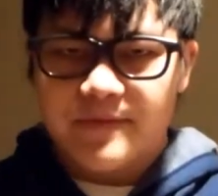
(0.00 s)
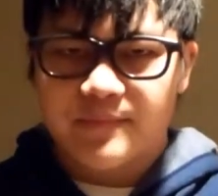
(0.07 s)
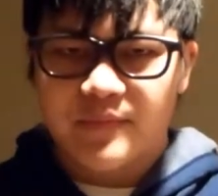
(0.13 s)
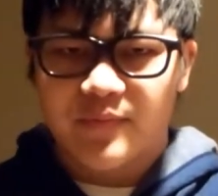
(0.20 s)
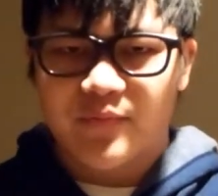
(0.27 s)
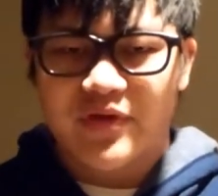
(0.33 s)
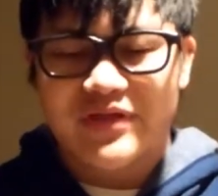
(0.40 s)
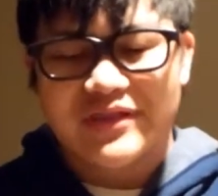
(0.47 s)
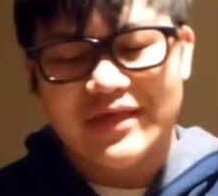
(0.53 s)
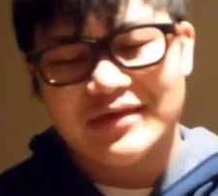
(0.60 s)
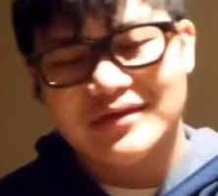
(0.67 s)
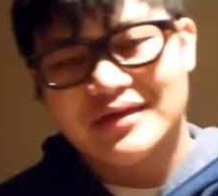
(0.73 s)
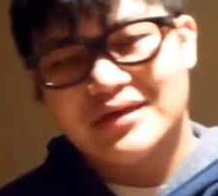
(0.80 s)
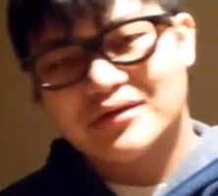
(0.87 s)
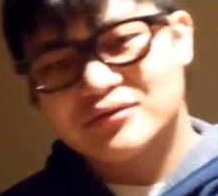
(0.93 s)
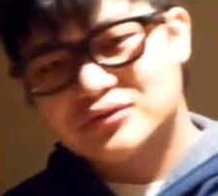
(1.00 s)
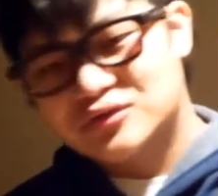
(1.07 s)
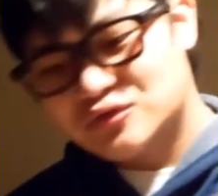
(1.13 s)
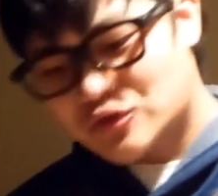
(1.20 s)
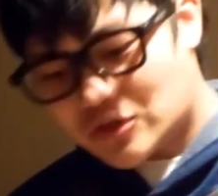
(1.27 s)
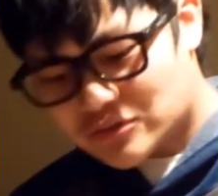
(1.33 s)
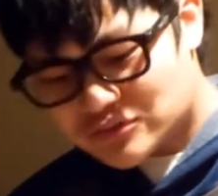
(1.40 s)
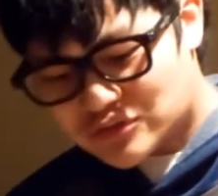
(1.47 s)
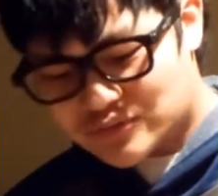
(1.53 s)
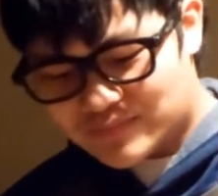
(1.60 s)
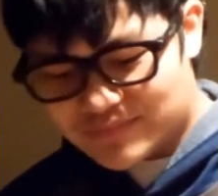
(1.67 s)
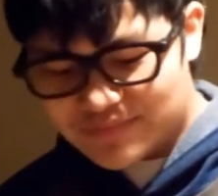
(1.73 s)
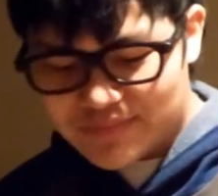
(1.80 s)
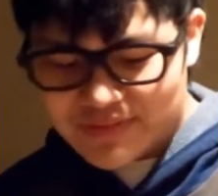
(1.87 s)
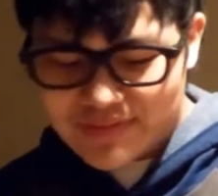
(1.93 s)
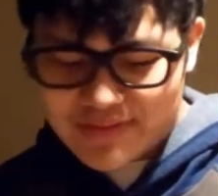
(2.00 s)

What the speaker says: the memory. Then it goes to long term.